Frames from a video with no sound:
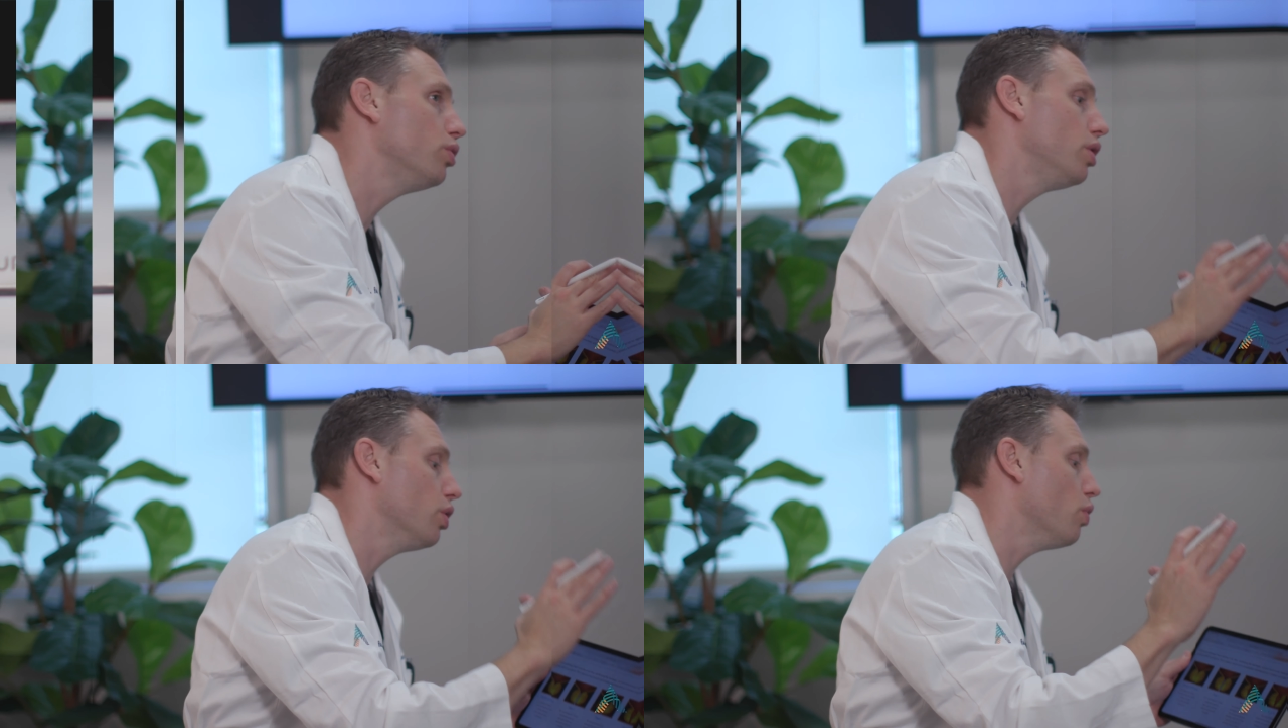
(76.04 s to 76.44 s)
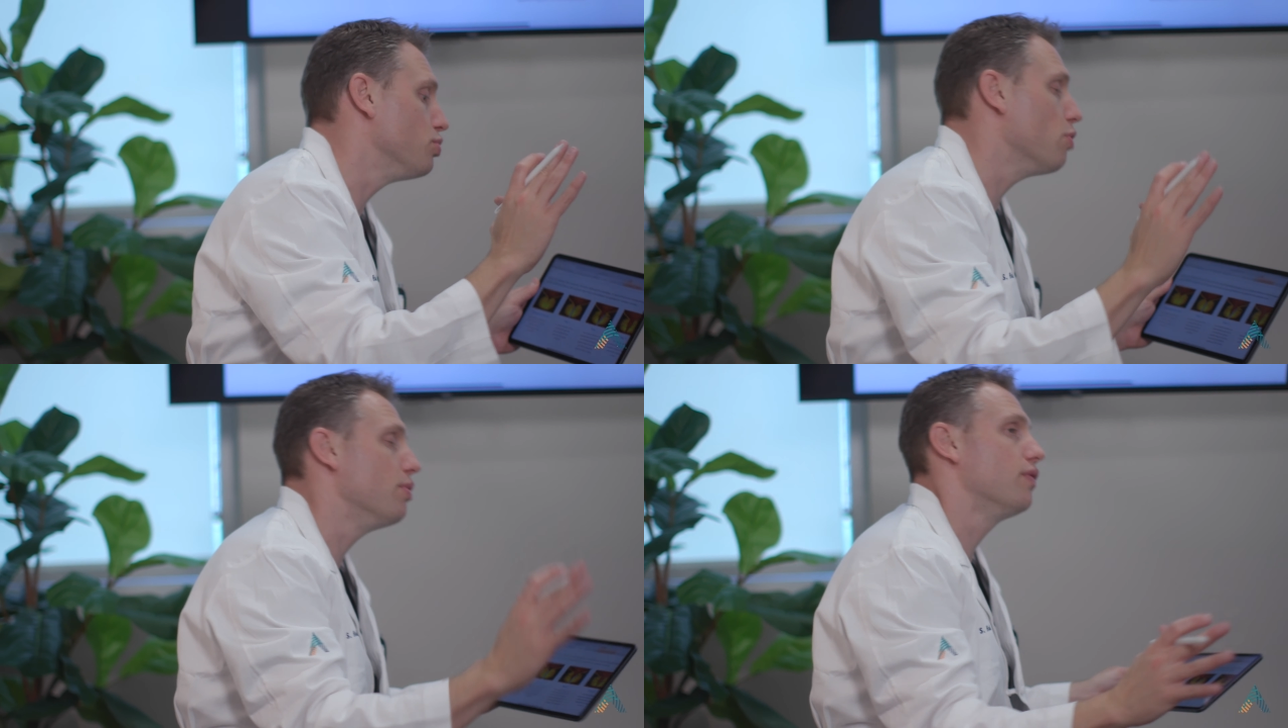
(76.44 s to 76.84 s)
holding the
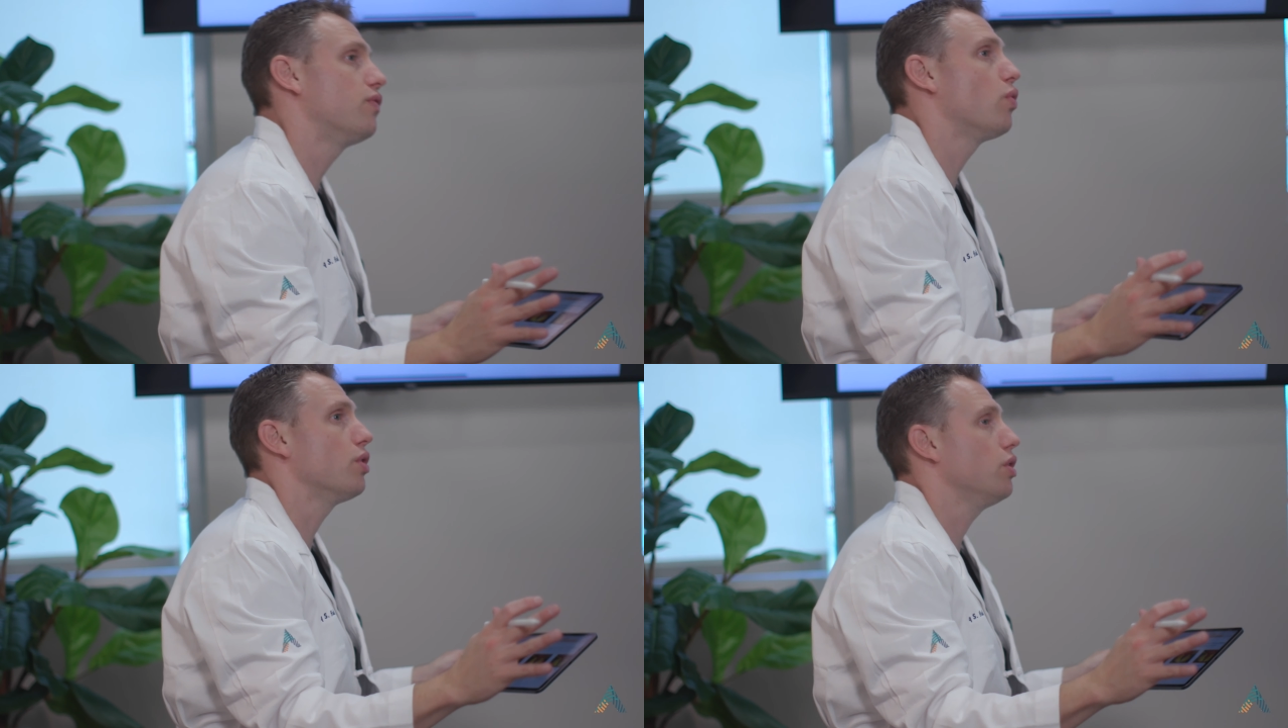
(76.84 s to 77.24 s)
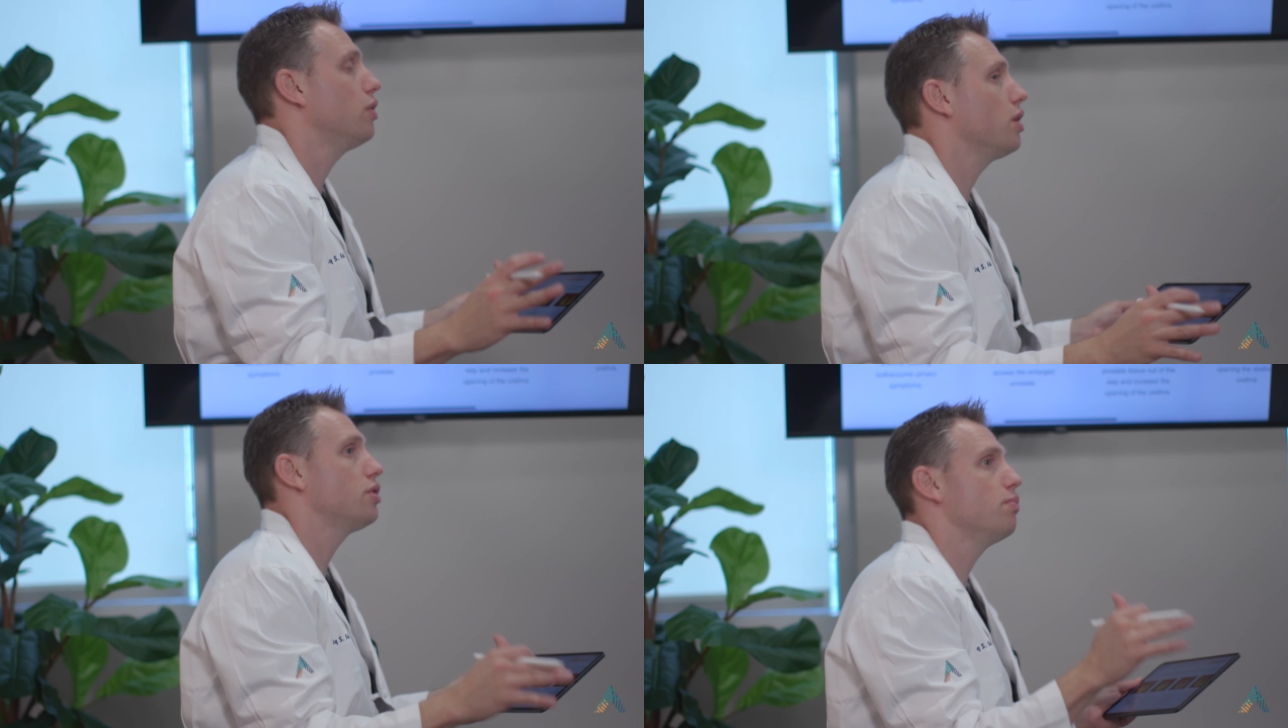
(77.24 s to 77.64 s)
lobes open for you.
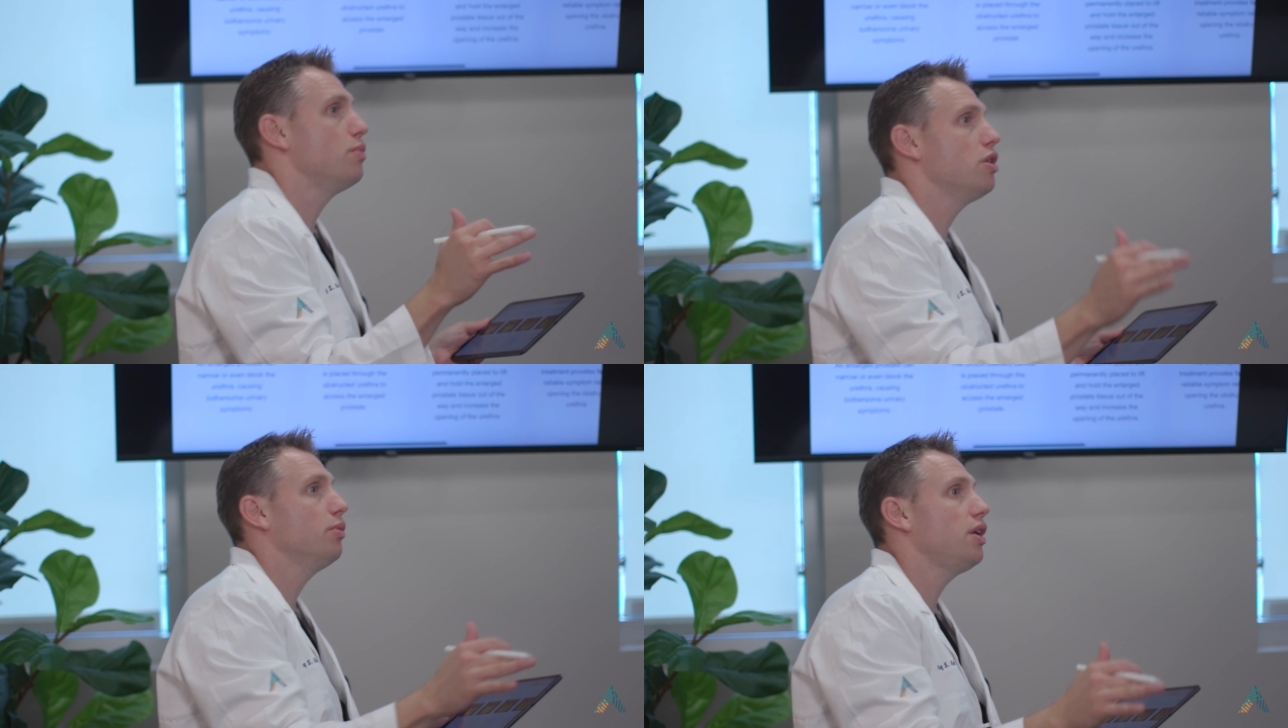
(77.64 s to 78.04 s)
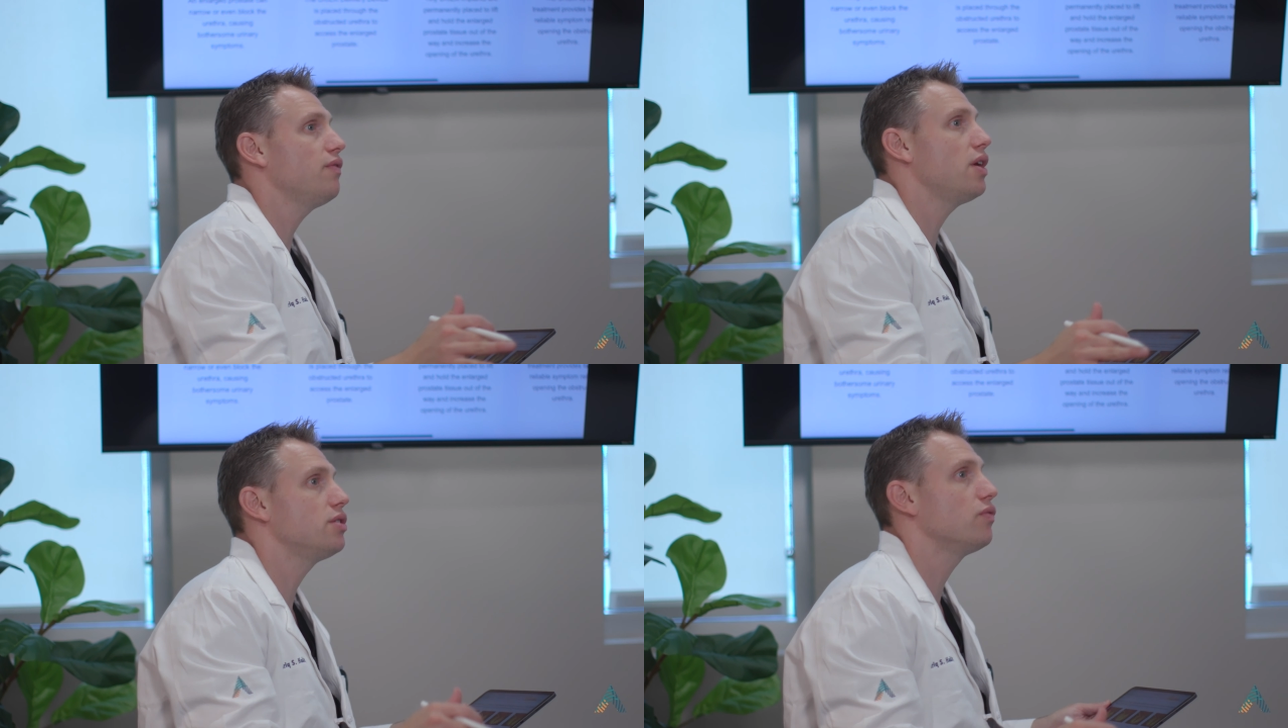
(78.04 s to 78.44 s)
Now, it's a minimally
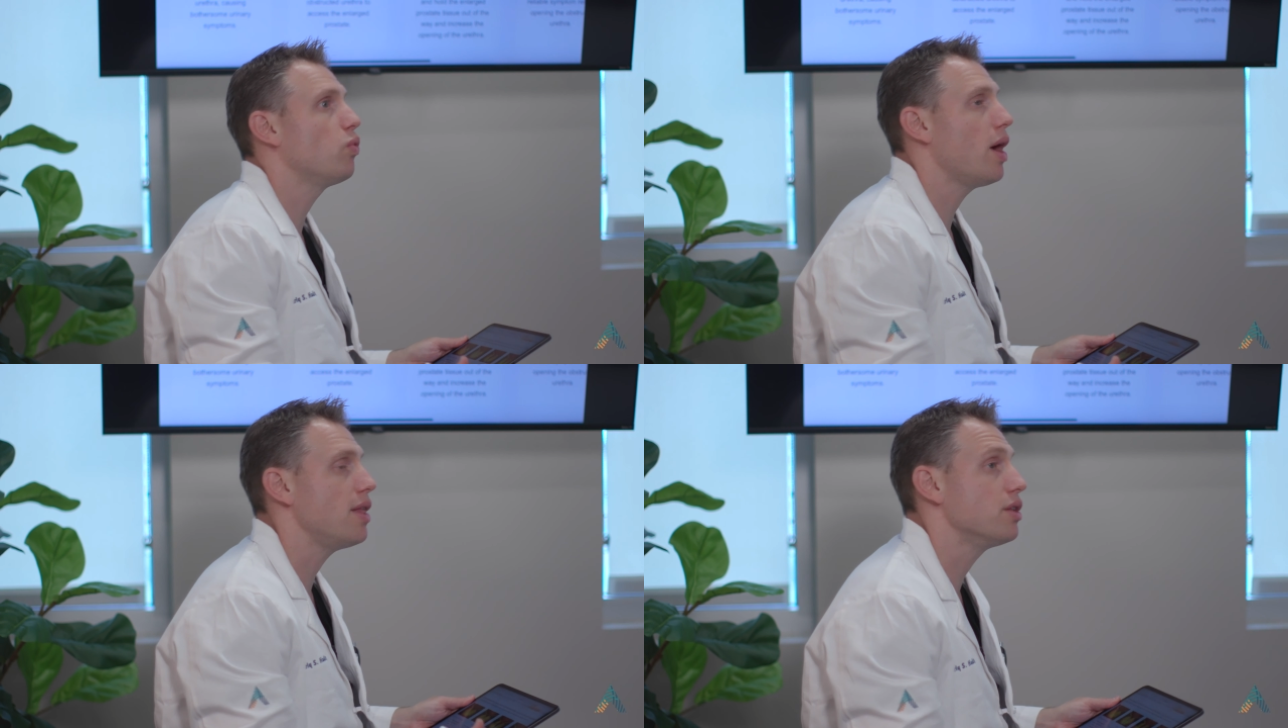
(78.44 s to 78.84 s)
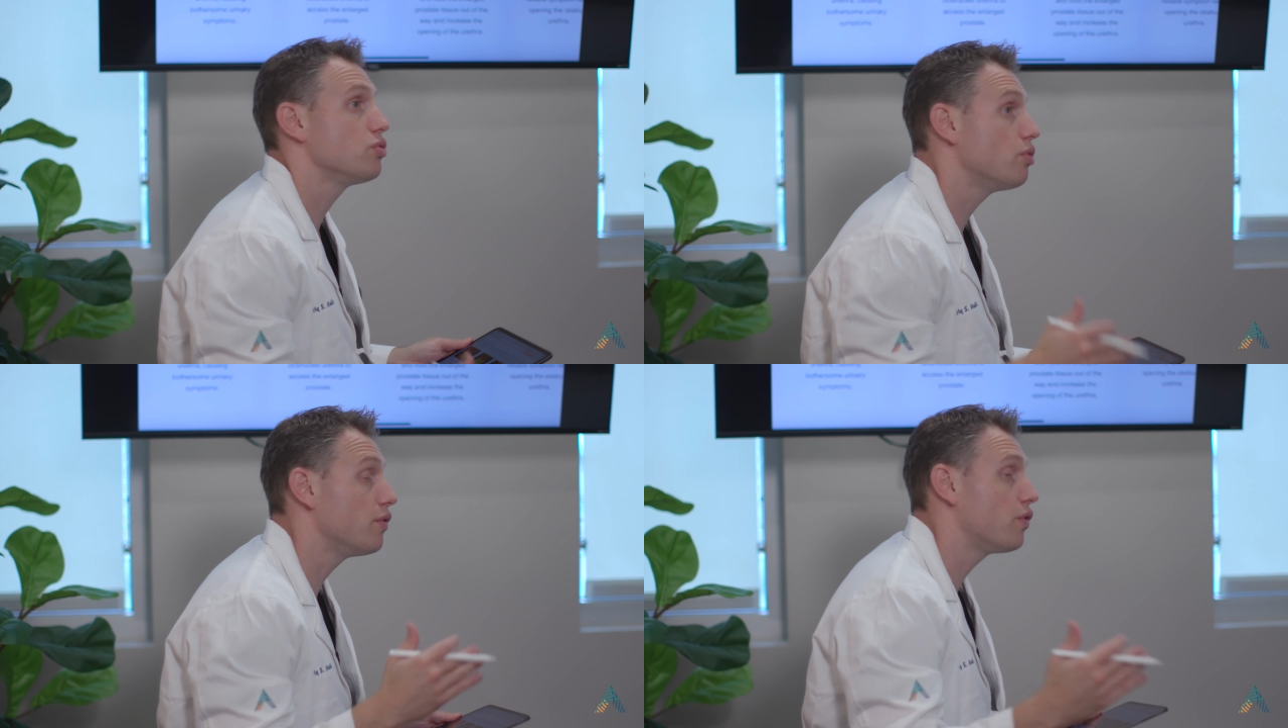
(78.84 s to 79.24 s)
invasive way
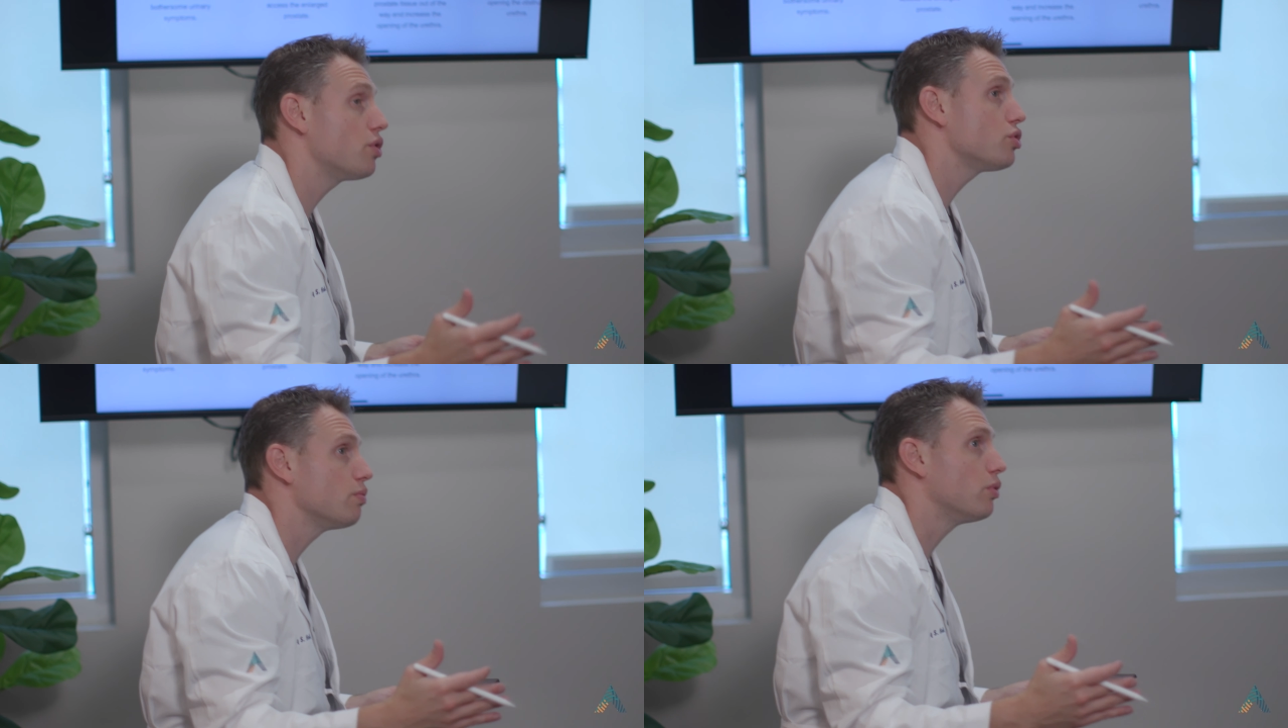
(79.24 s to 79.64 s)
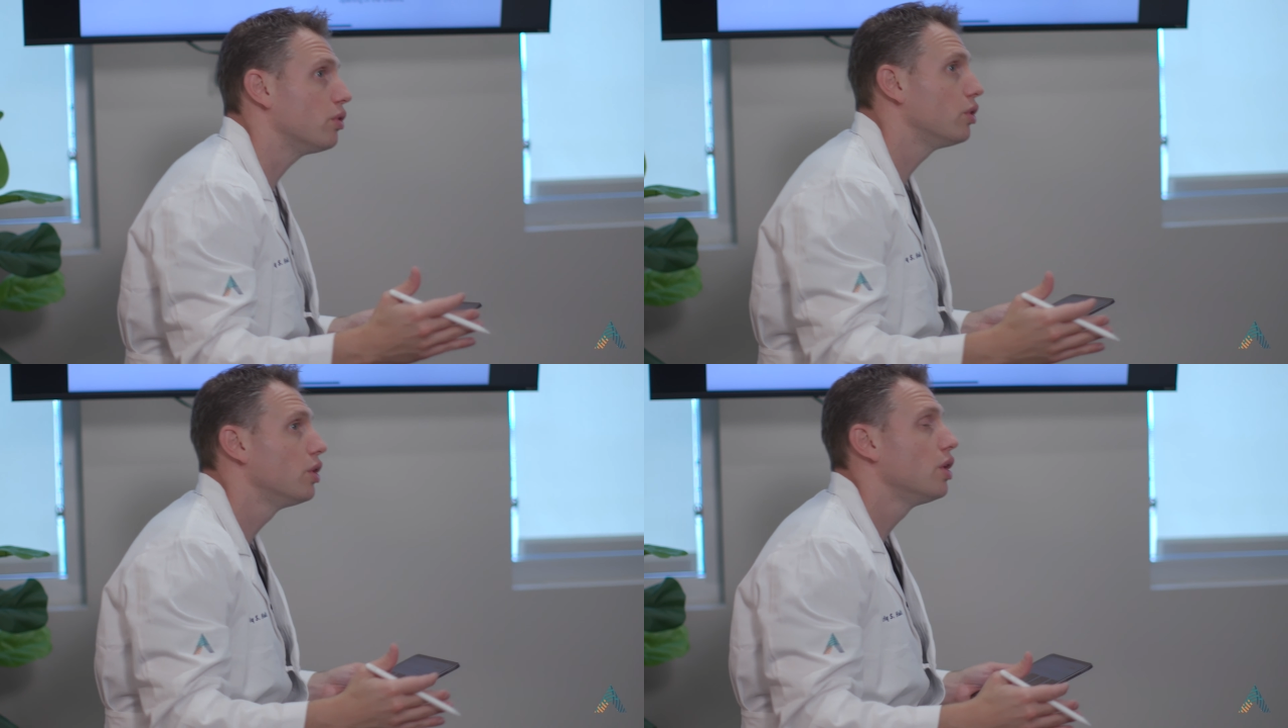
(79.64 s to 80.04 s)
that's reversible